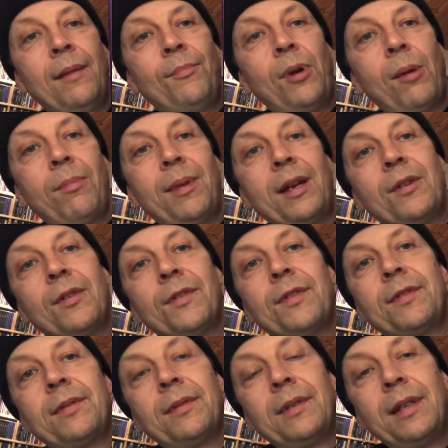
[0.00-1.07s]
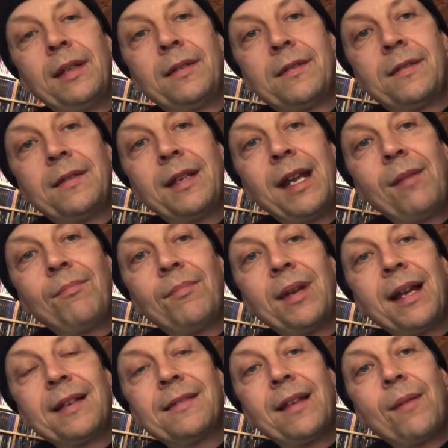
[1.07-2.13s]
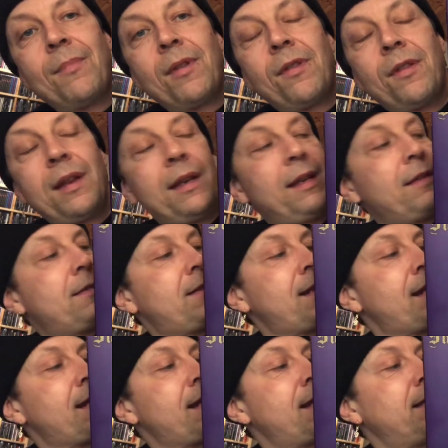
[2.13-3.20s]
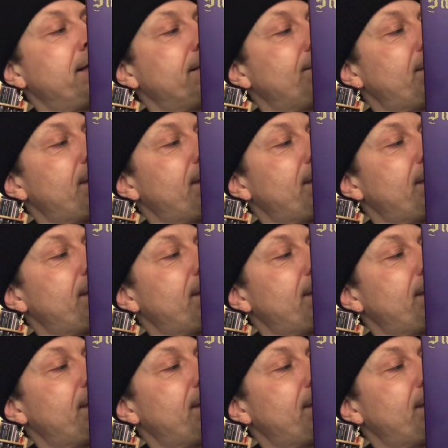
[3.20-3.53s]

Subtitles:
probably because it's named Black Sabbath and it's Ian Gillan.